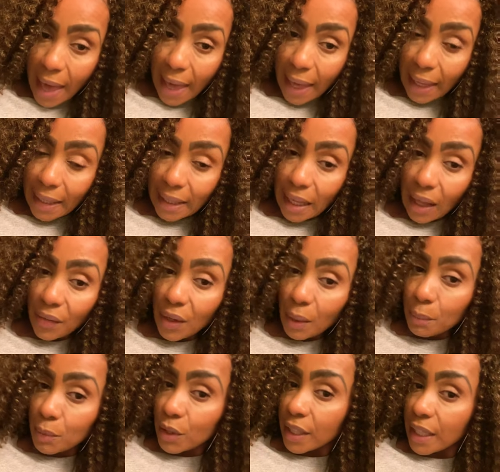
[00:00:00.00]
And now that
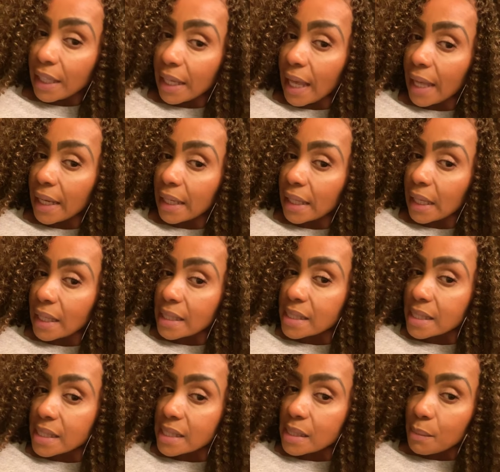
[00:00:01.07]
I'm looking at it, I
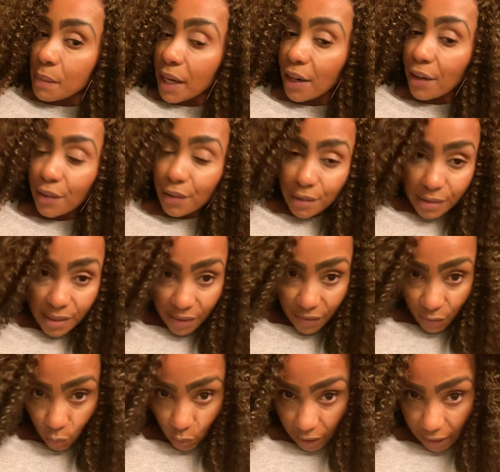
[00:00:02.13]
see some errors of
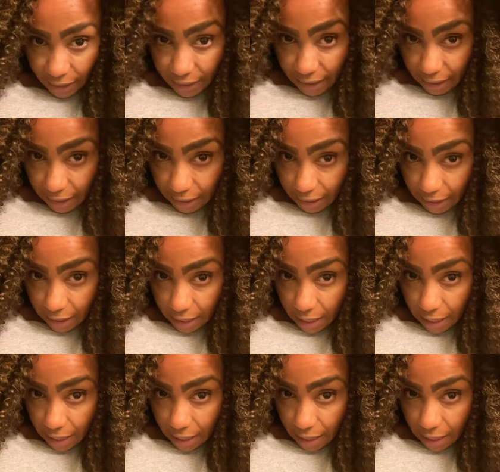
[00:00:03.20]
what I did.